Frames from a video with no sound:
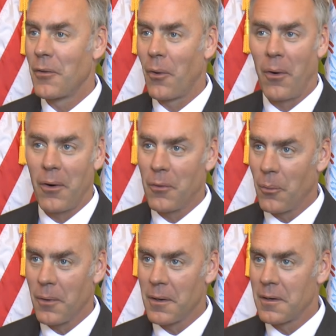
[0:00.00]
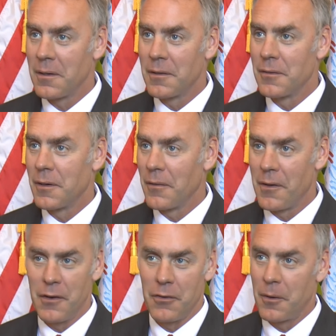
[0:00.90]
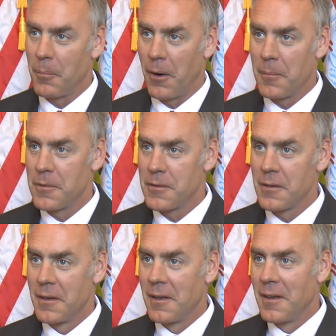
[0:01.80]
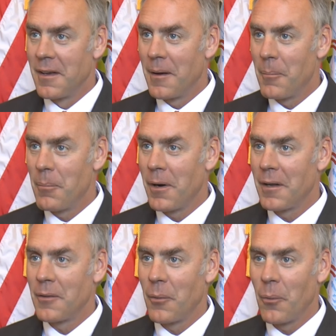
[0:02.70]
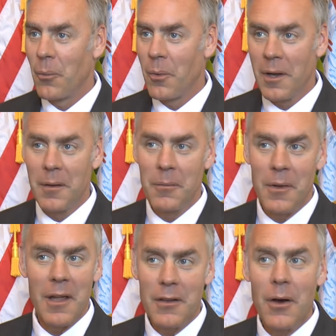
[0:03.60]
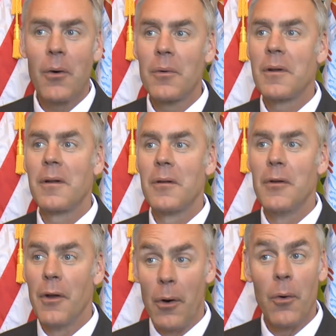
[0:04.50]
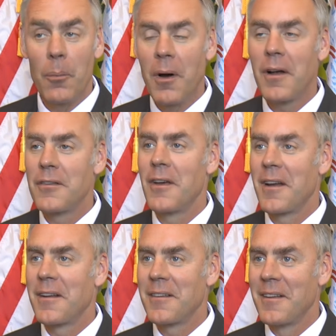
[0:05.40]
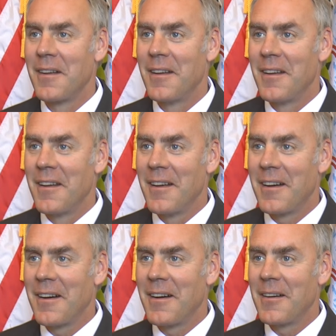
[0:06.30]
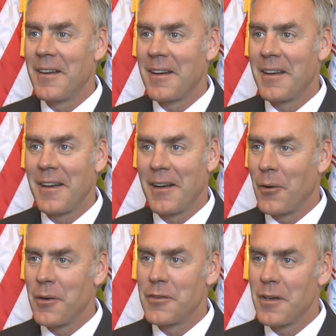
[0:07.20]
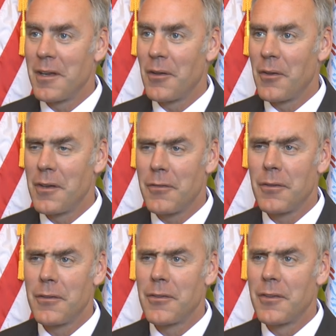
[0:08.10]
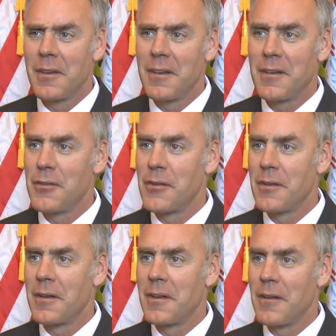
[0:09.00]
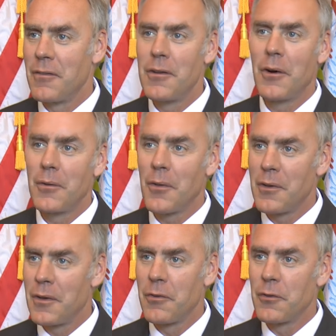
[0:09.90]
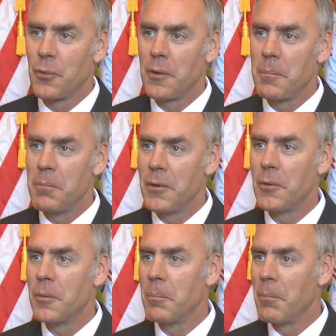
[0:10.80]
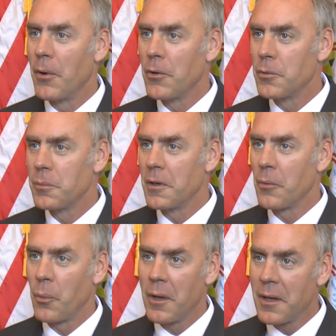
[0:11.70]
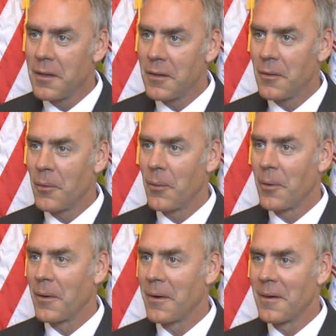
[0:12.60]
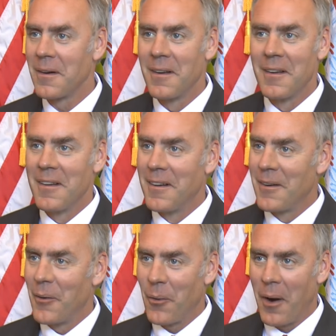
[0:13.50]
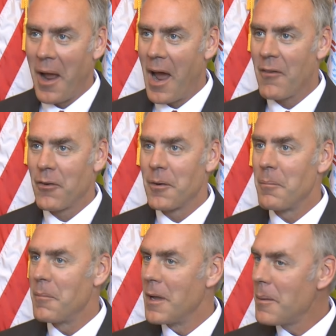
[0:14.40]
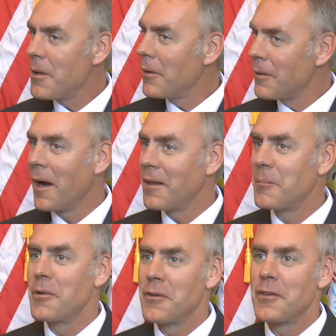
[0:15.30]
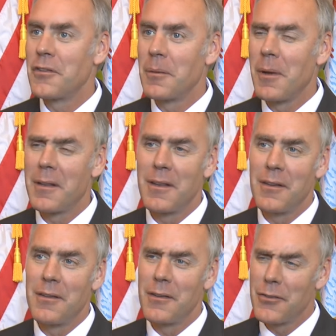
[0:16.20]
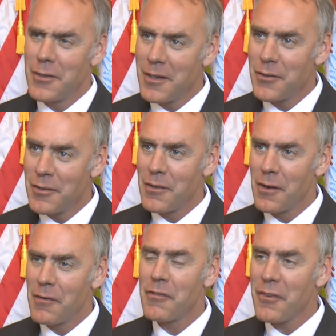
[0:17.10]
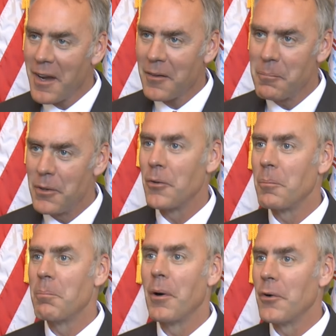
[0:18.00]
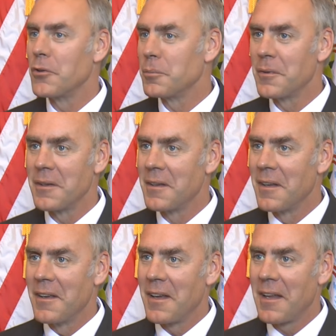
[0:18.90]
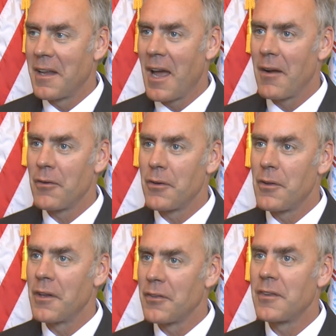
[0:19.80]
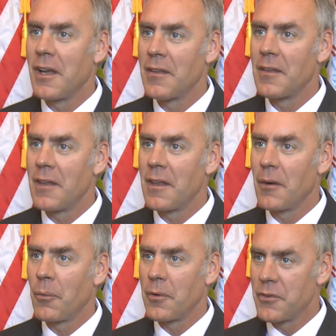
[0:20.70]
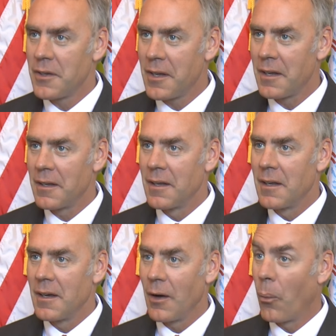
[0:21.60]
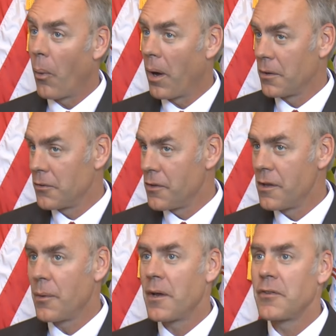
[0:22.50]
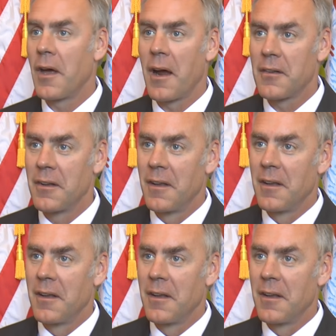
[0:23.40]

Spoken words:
know, the hard work of the different departments, but when they don't know Montana, and I always say, you know, the difference is that if you don't know the difference between Butte and Bozeman and Winnet or Havre, maybe you're not in a position to make the decisions that affect Butte, Bozeman, and Havre to the extent that we're seeing. Waters of the U.S. Act.